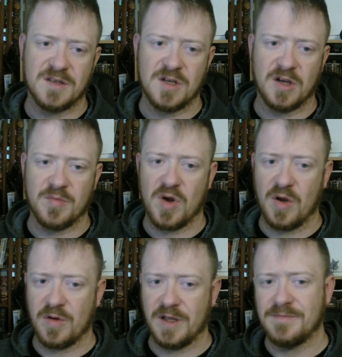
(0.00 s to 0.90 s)
target
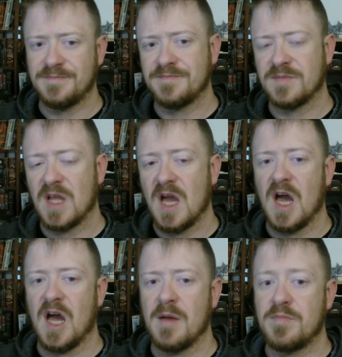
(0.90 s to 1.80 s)
priority.
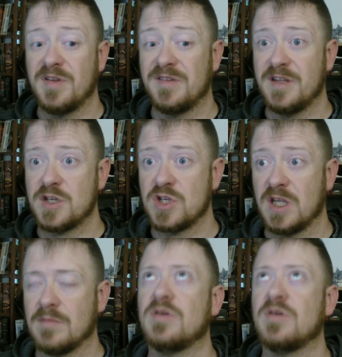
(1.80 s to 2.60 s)
Positioning